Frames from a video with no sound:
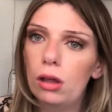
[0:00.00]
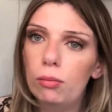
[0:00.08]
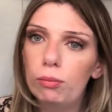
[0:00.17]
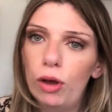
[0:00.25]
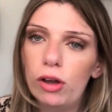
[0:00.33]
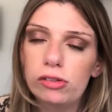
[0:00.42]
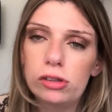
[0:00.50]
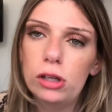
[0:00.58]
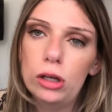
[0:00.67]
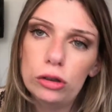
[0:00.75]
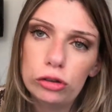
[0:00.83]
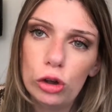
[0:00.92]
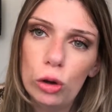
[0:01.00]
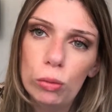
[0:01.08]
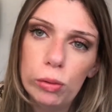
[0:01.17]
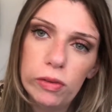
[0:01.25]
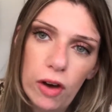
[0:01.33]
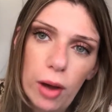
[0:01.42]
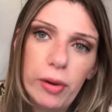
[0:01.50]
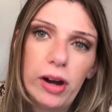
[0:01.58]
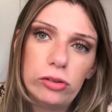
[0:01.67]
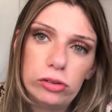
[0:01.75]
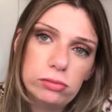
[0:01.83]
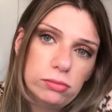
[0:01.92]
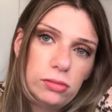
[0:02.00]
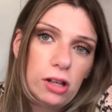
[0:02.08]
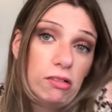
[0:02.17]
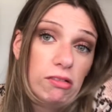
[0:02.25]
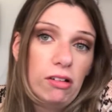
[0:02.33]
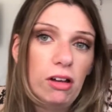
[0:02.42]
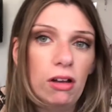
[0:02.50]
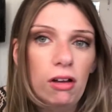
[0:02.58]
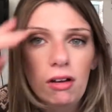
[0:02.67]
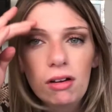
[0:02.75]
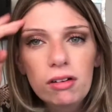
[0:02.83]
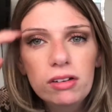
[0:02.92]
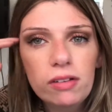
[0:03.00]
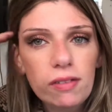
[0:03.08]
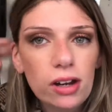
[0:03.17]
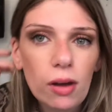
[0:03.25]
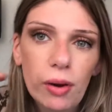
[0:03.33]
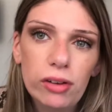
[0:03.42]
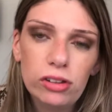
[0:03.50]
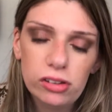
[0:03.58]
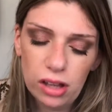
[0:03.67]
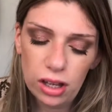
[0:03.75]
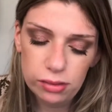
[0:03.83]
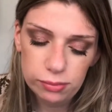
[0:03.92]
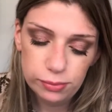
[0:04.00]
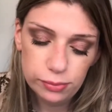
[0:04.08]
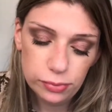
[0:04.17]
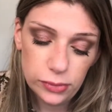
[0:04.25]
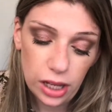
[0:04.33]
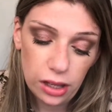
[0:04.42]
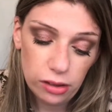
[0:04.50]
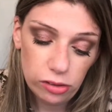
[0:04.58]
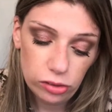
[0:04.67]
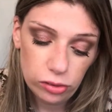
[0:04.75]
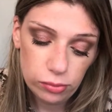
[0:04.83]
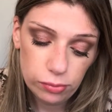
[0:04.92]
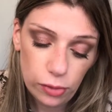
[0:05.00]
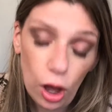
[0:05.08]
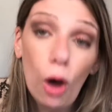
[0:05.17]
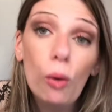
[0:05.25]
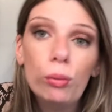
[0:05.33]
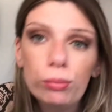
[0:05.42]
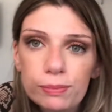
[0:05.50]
person that looks normal with eyebrows. Don't really know what else to say. Oh!